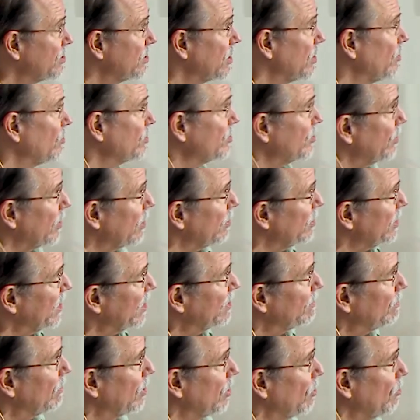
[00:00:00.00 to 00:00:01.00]
so he
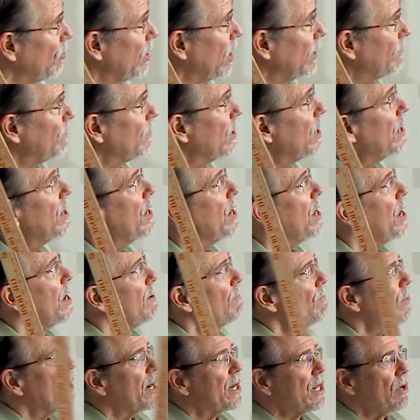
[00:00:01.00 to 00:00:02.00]
didn't blow up.
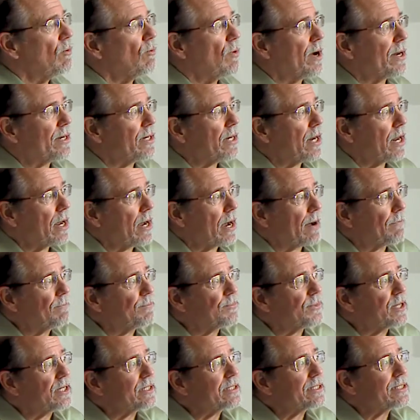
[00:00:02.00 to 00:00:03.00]
But he went up
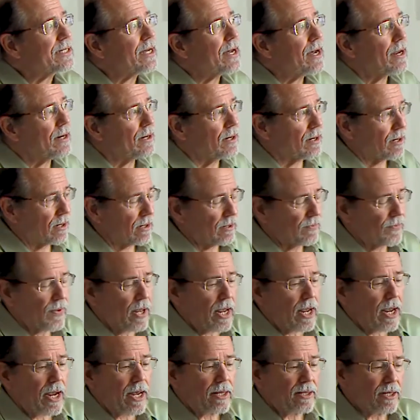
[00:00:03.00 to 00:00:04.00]
the tunnel,
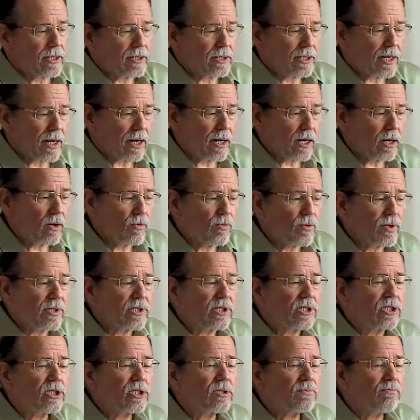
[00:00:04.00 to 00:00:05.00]
and the tunnel
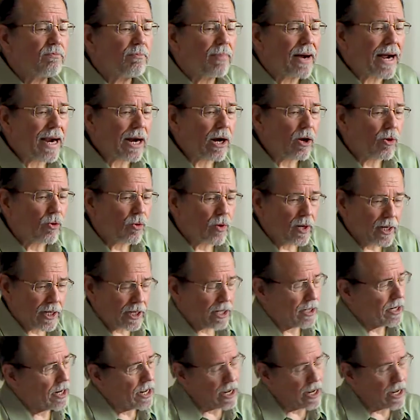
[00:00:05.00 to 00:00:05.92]
was spiraling.